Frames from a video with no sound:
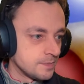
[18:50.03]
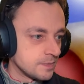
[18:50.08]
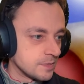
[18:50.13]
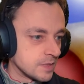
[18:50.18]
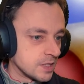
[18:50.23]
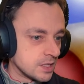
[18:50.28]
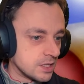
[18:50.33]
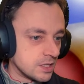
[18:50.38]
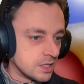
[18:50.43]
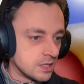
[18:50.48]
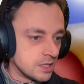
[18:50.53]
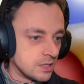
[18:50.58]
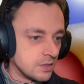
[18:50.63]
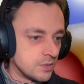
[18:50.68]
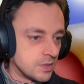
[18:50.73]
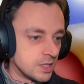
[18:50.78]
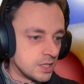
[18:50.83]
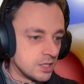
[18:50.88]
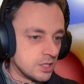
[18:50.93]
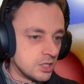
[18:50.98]
There's nothing
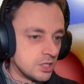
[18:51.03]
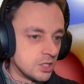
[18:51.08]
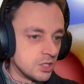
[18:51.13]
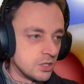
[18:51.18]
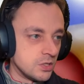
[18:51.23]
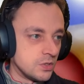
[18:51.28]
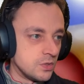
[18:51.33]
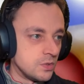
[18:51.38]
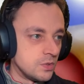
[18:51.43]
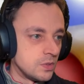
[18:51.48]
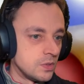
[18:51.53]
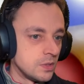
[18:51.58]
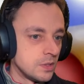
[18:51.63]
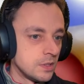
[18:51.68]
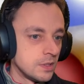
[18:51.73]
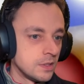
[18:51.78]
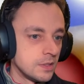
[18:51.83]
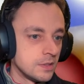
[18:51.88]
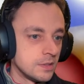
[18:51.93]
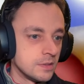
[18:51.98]
we can do
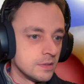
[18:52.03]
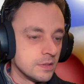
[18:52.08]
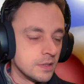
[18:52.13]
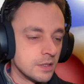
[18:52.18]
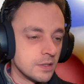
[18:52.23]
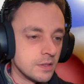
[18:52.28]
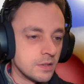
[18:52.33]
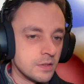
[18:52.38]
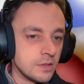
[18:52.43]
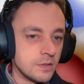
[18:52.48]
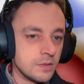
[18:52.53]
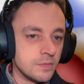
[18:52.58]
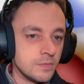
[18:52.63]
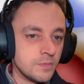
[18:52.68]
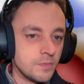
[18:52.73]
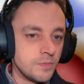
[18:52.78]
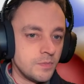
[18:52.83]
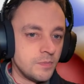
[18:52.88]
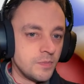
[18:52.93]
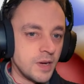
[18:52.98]
other than
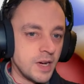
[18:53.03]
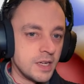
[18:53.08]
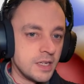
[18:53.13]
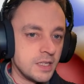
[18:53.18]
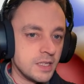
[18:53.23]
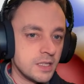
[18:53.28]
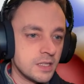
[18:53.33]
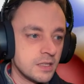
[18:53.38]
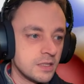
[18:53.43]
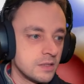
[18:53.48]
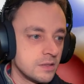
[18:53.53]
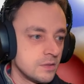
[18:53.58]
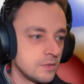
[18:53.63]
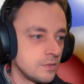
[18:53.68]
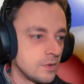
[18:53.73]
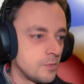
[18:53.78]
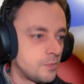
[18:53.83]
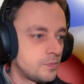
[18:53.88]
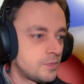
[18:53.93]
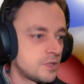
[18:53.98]
panic.
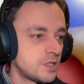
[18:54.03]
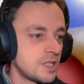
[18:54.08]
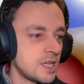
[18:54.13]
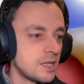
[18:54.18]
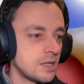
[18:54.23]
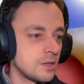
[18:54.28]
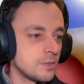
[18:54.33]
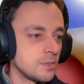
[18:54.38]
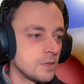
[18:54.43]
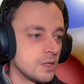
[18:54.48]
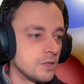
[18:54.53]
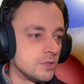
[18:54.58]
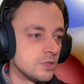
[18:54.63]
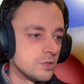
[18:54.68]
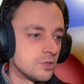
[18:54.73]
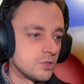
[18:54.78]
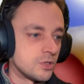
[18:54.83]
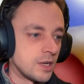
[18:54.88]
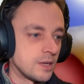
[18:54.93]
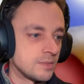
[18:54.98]
We've set up loads
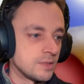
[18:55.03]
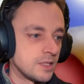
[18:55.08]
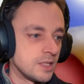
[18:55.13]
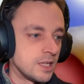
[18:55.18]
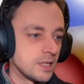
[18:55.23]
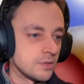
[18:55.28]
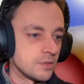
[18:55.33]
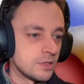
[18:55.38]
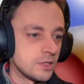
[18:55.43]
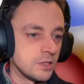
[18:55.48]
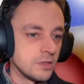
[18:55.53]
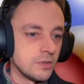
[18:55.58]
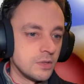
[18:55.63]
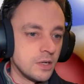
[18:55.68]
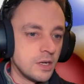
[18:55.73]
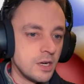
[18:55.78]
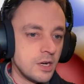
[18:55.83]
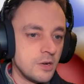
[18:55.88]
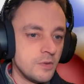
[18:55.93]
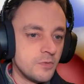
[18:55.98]
of traps now, so
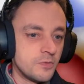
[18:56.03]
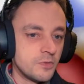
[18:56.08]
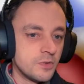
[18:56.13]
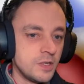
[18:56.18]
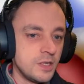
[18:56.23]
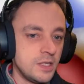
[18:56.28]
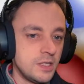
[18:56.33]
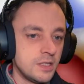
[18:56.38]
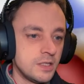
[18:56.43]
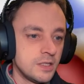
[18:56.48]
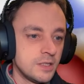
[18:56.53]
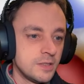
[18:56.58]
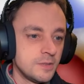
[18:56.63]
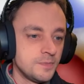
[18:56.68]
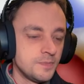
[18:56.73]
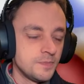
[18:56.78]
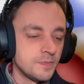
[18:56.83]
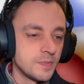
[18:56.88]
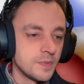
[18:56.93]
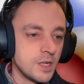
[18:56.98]
hopefully
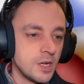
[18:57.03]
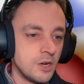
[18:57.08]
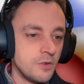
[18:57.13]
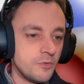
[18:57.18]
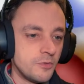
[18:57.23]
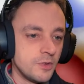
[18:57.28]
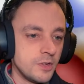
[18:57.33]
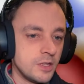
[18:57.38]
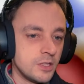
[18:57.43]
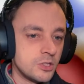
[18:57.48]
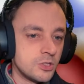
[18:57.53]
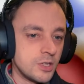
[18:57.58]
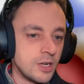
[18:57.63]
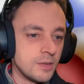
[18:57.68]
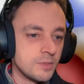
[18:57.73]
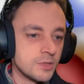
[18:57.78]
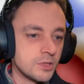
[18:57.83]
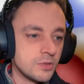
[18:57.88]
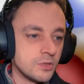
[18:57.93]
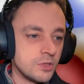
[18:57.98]
the
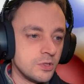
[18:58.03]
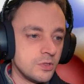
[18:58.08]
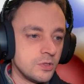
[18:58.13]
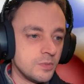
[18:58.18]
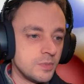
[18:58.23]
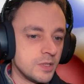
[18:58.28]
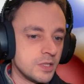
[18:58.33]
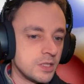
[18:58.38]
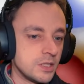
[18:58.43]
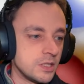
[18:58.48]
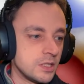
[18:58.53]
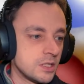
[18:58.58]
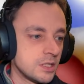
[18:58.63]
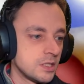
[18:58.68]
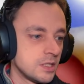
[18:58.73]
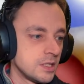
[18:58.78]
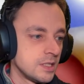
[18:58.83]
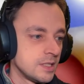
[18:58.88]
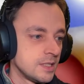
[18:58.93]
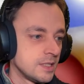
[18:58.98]
traps will do the business,
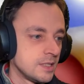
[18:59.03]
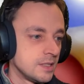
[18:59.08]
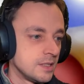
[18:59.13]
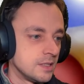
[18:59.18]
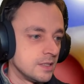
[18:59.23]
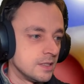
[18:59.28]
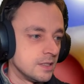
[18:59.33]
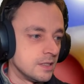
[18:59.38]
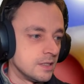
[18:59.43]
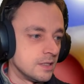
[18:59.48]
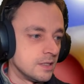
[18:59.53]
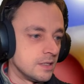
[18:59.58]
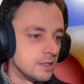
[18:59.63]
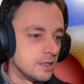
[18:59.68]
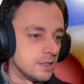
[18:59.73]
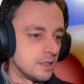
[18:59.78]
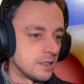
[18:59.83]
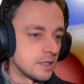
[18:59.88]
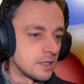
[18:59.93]
and